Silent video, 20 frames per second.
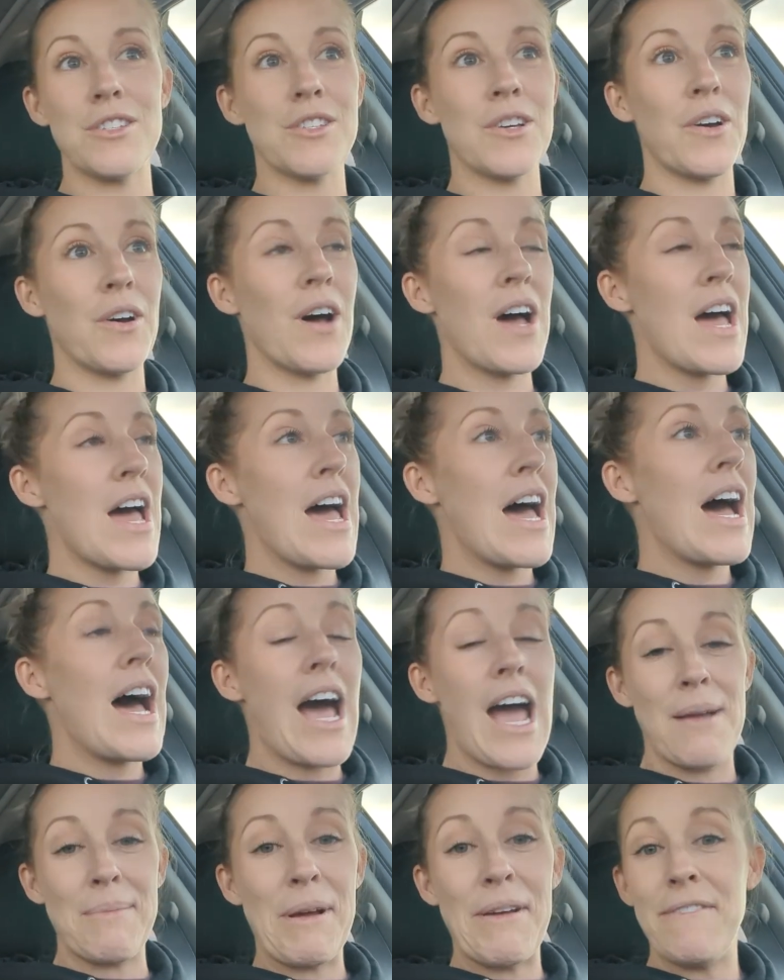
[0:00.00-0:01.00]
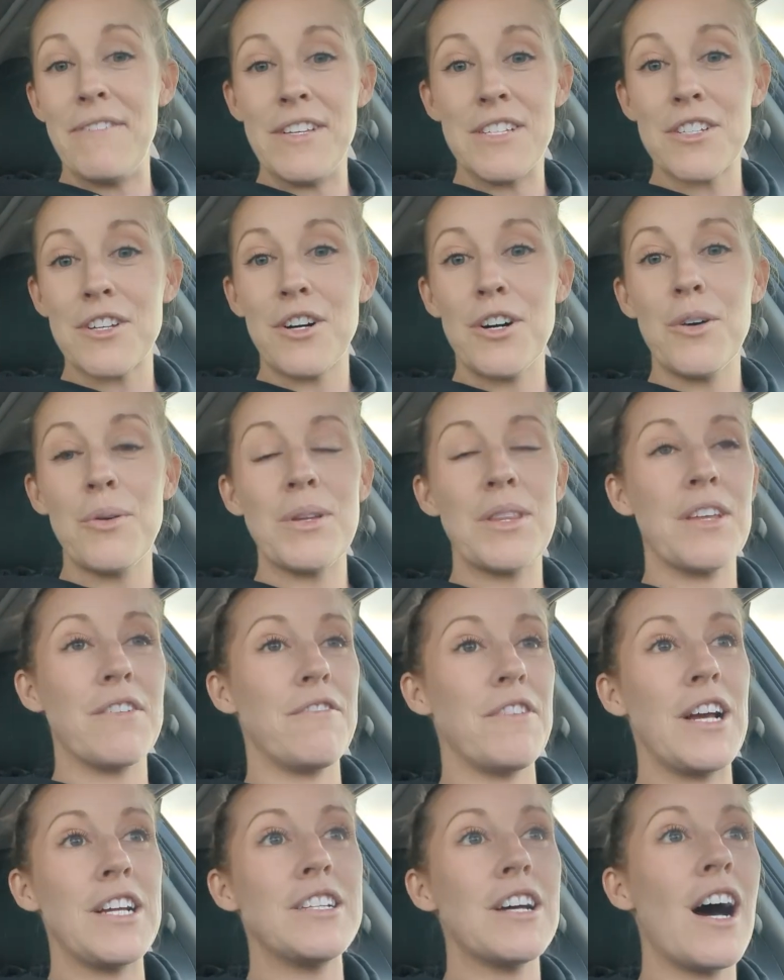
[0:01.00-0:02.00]
So I had my physical with the
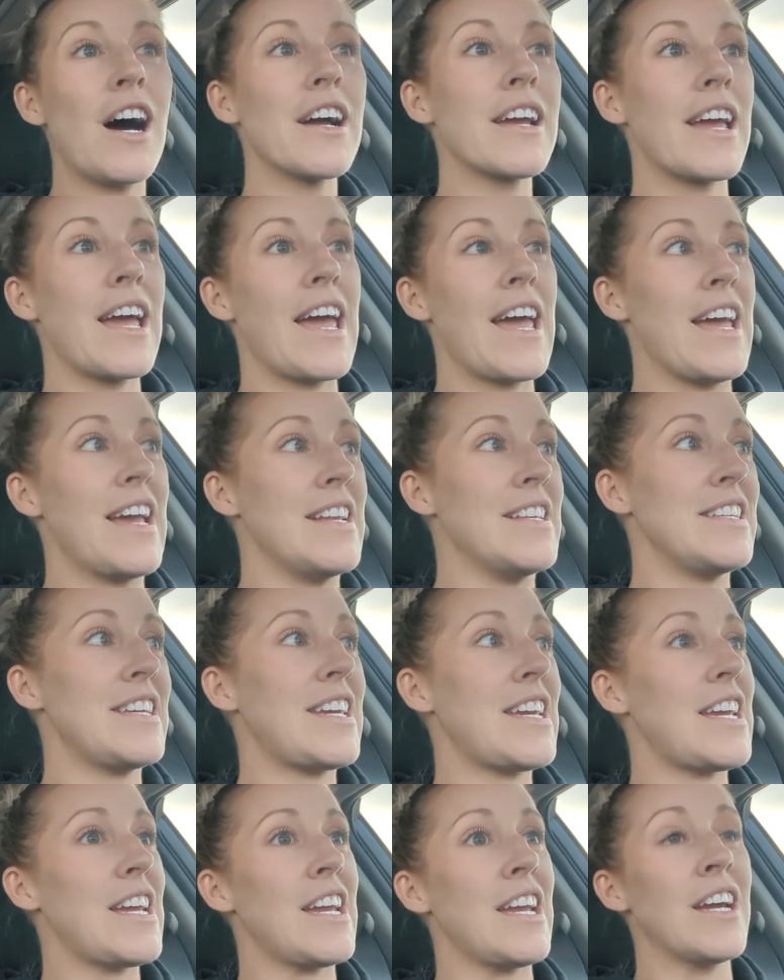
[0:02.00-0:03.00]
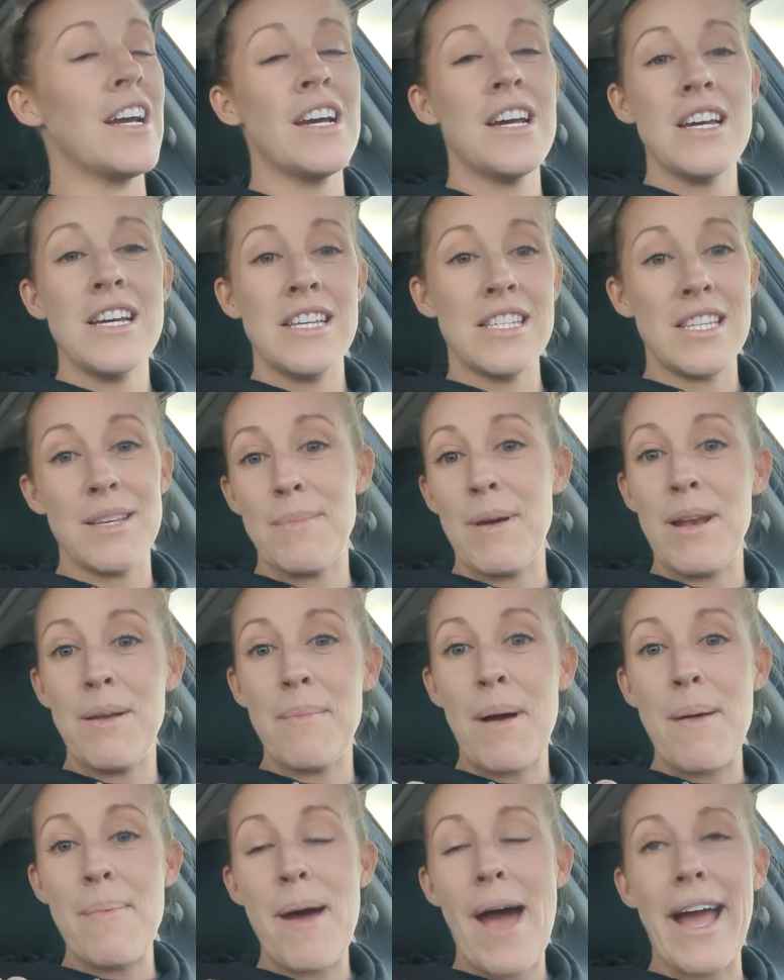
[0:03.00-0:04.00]
flight doc, and he submitted
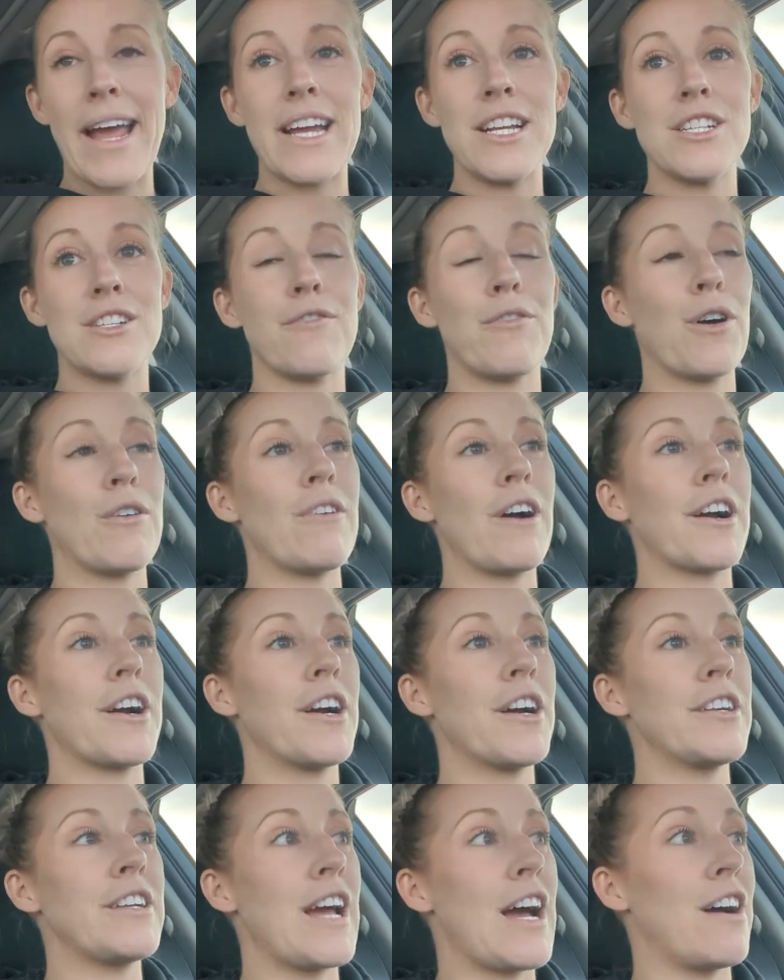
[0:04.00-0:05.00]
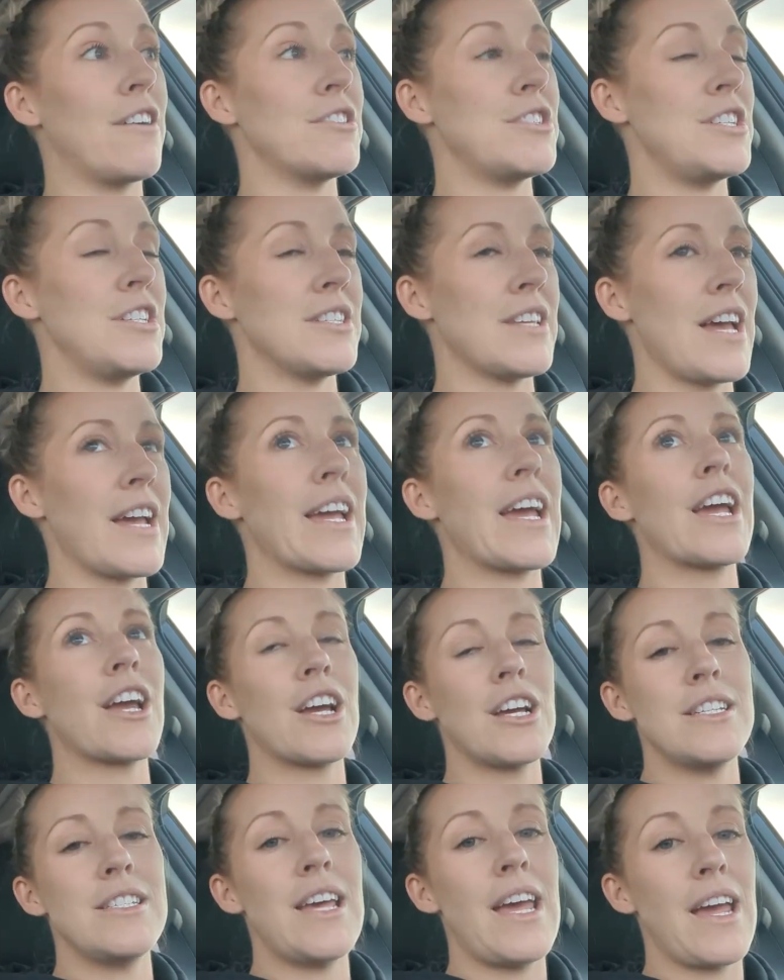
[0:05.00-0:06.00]
my package to Fort Rucker. Now she's like, it
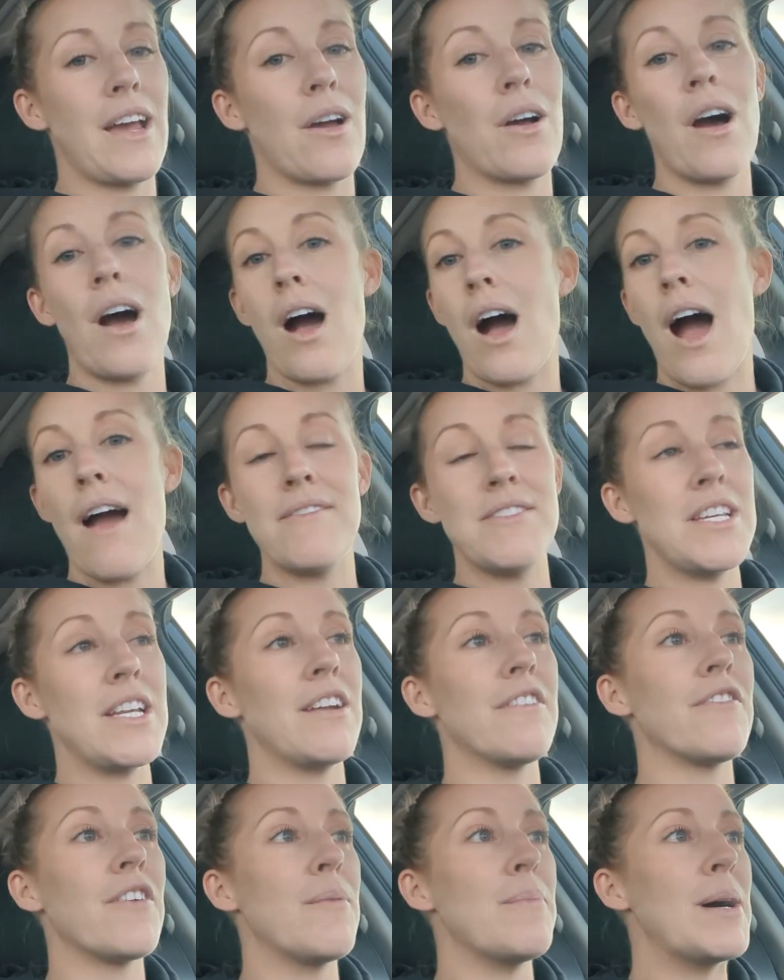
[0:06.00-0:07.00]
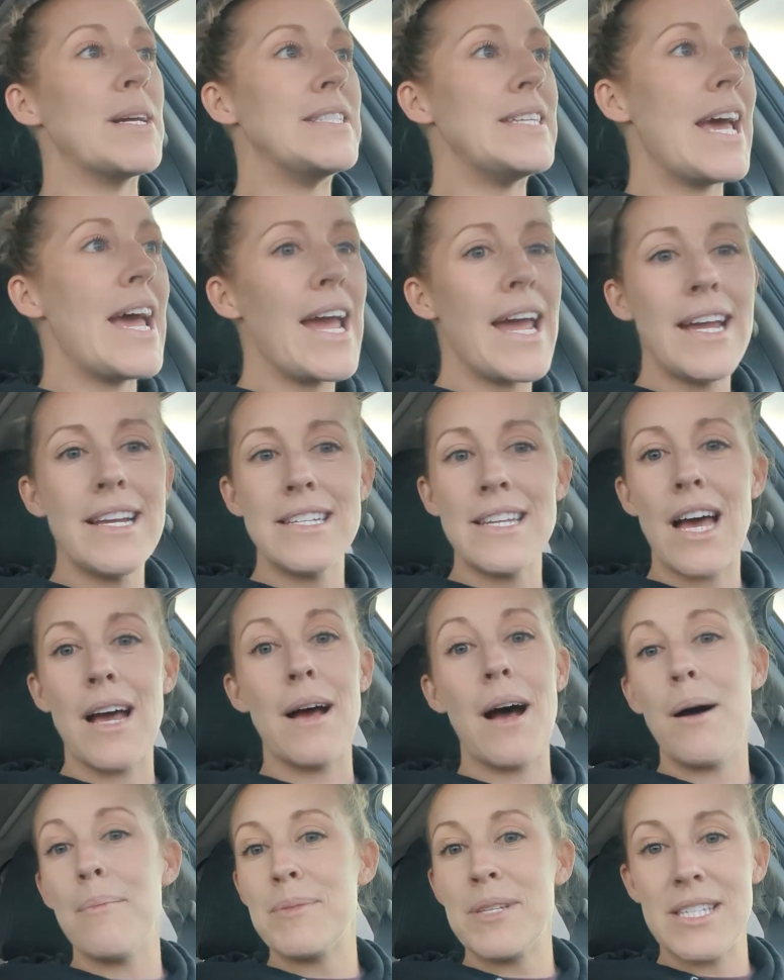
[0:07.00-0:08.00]
could take, I've seen it from a day
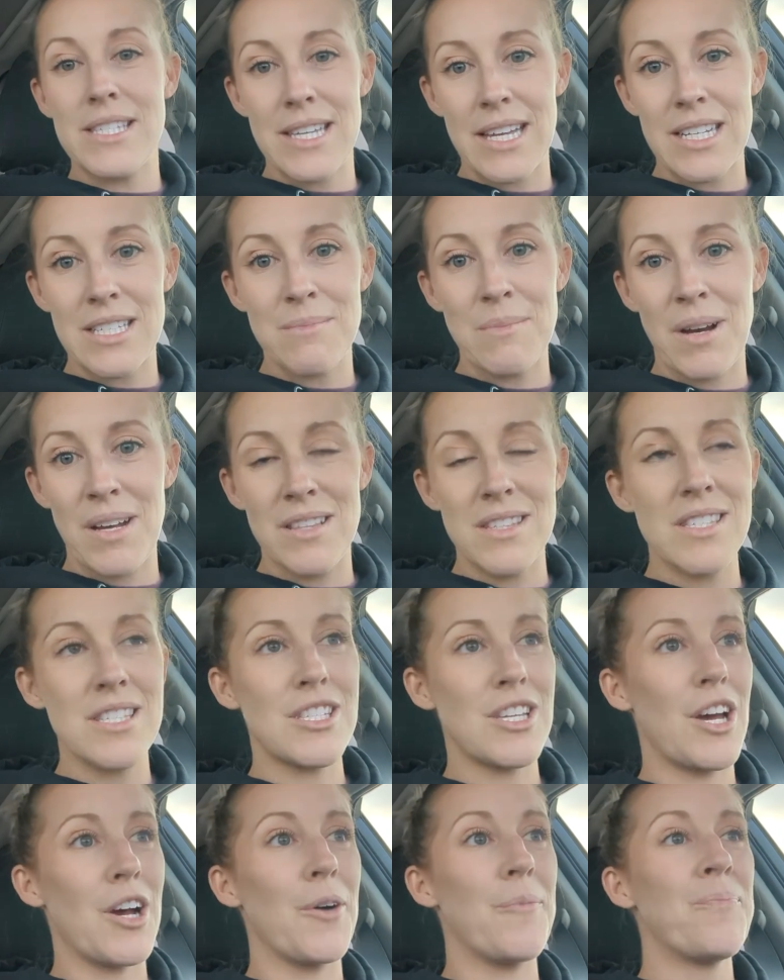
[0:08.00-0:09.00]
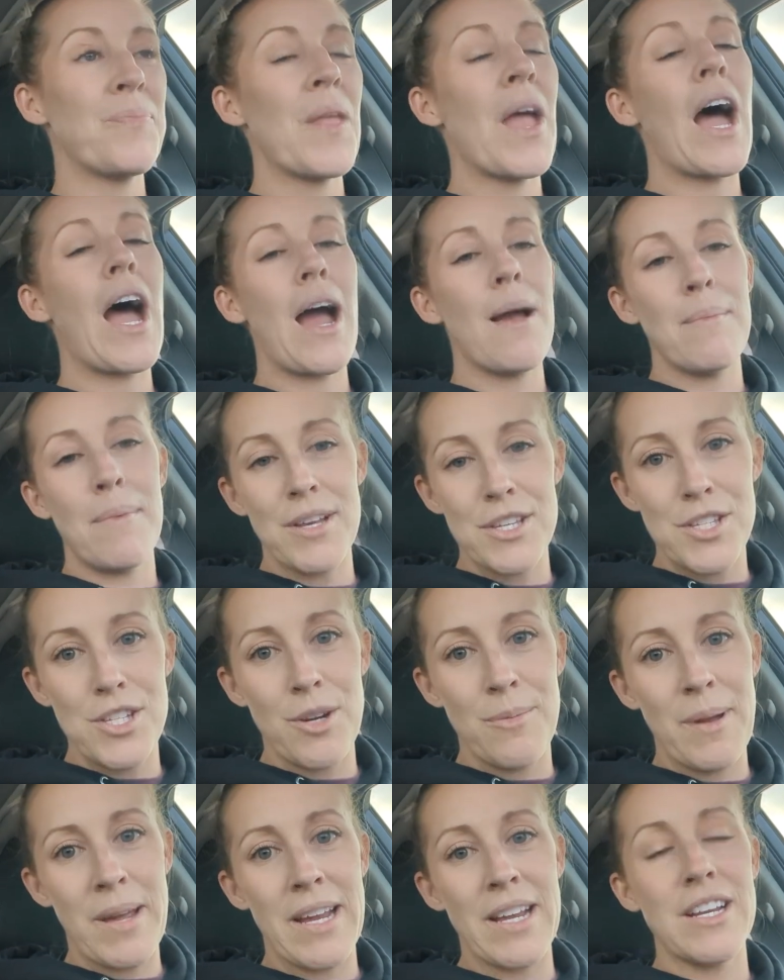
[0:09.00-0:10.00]
to up to 6 months. So I'm
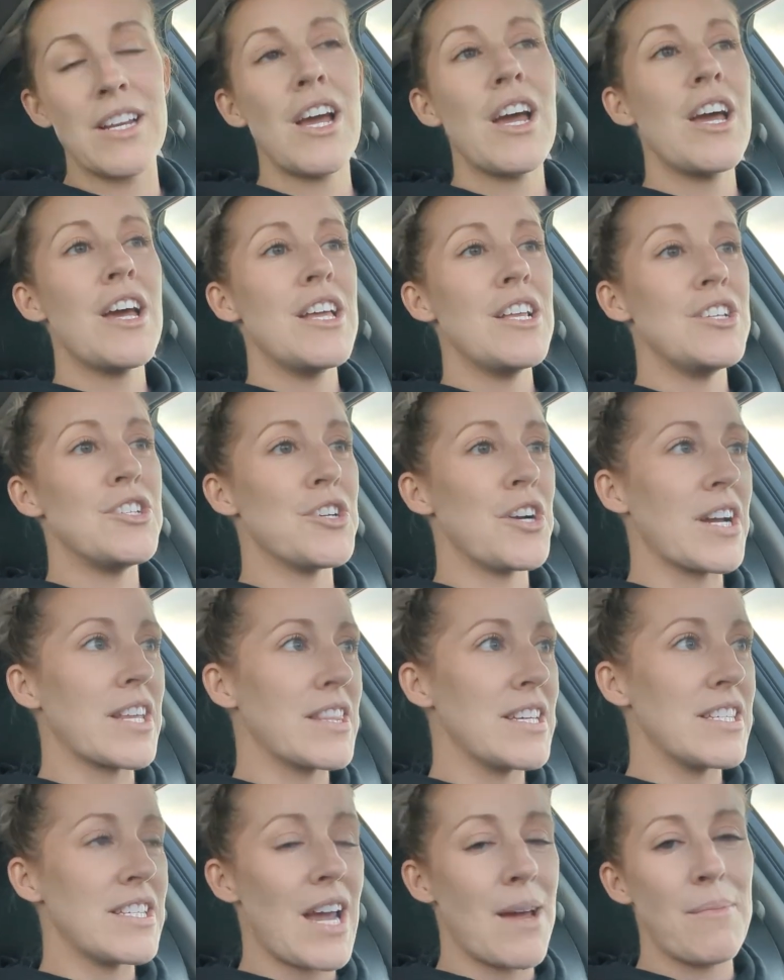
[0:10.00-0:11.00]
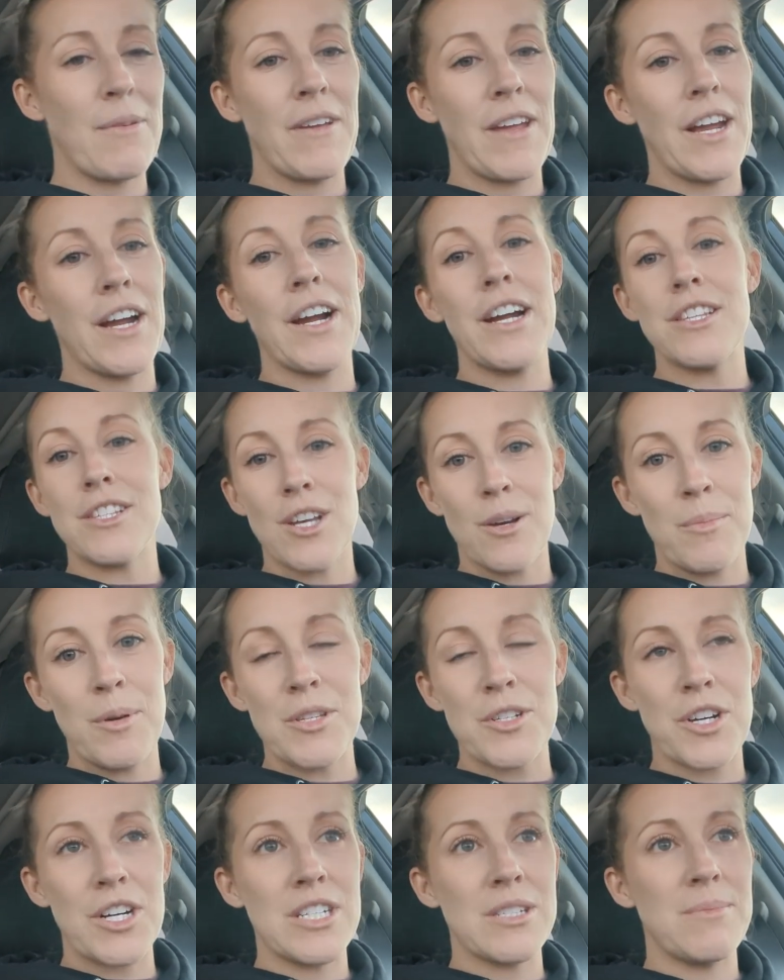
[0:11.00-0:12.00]
assuming during this time of year, it's
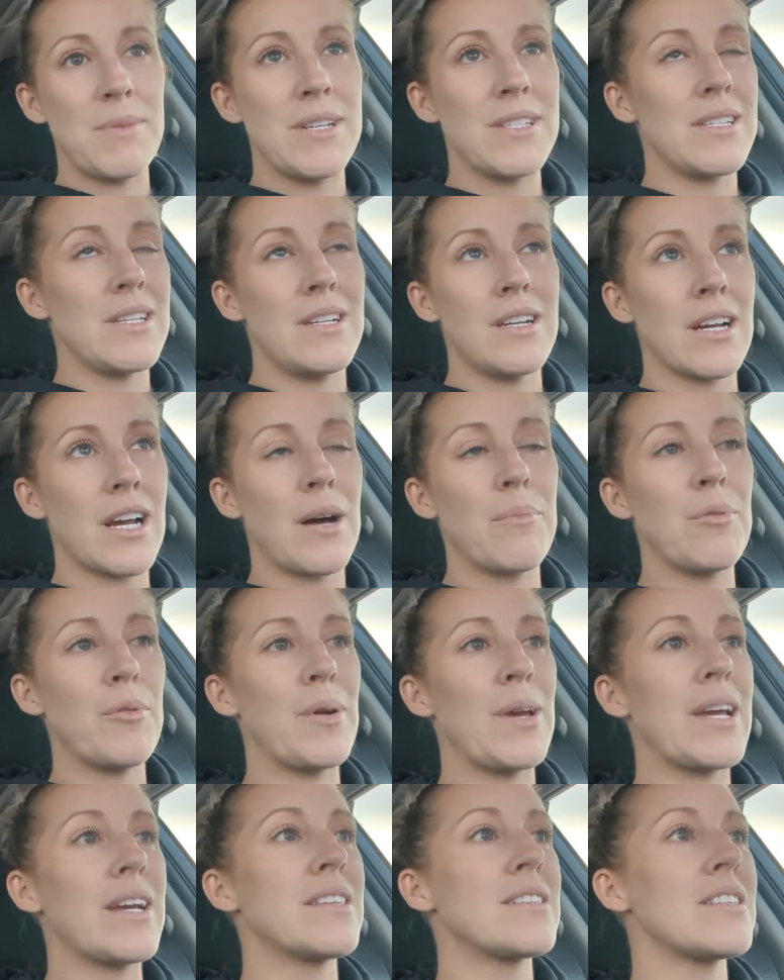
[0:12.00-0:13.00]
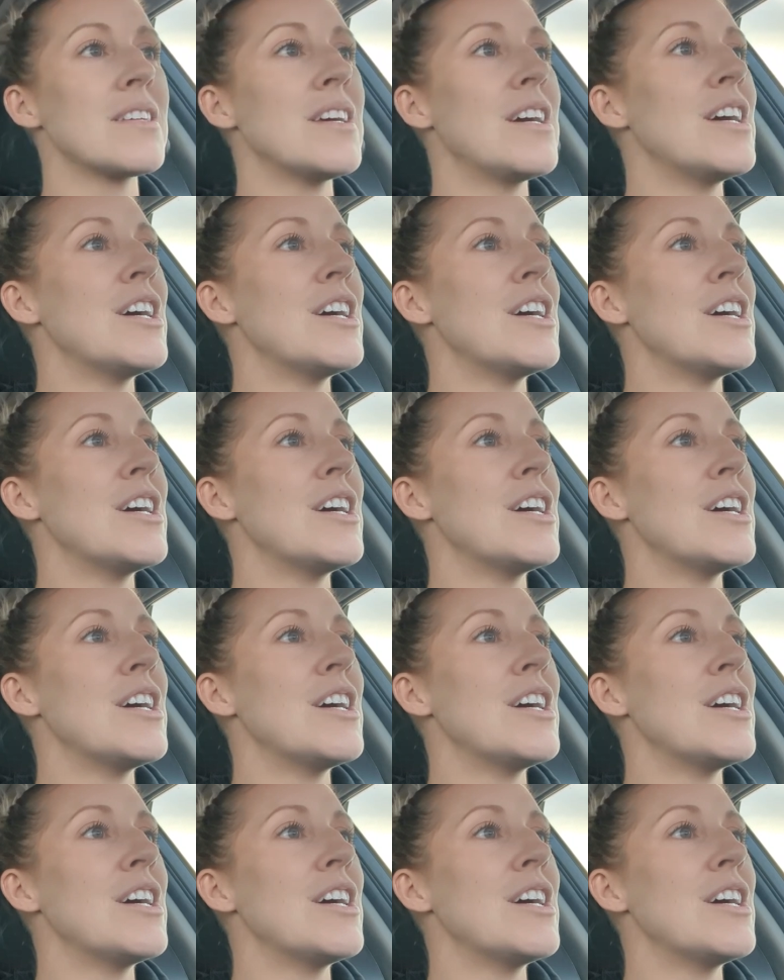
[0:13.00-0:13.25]
almost Christmas in a couple weeks.